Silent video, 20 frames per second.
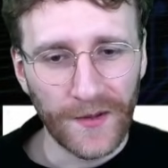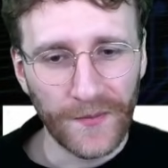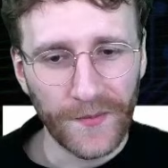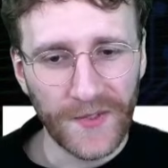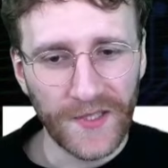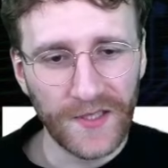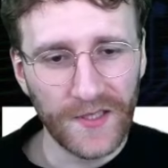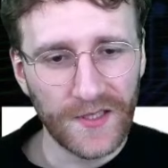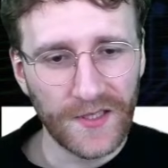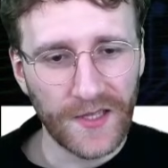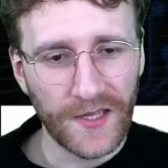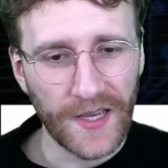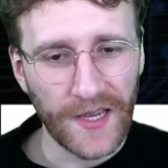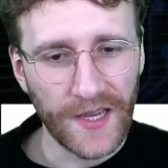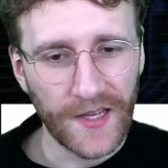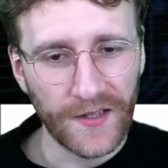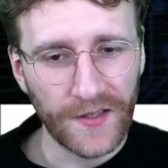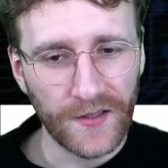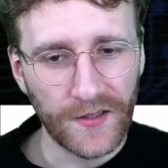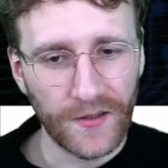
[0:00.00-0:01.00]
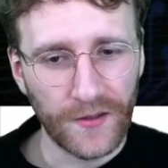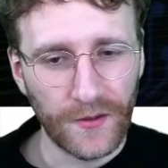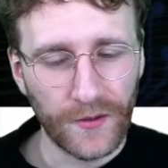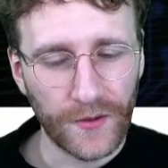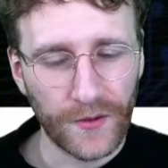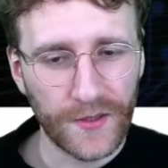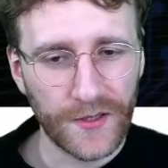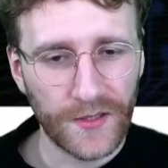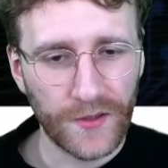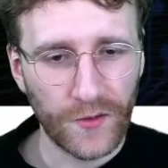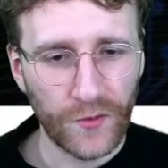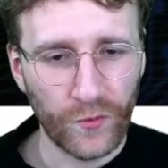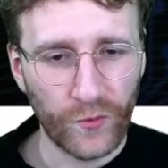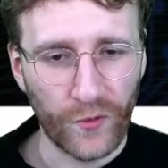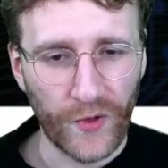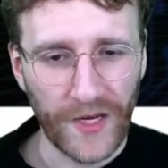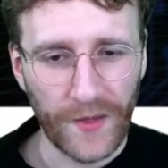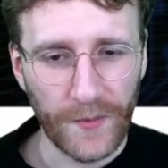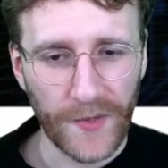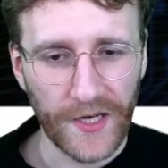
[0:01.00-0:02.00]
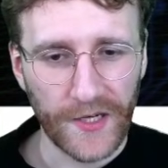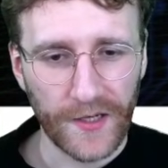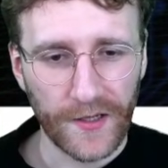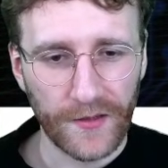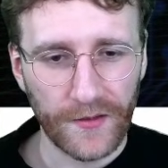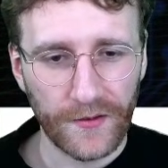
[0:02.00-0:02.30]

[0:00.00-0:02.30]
This hand looks way better.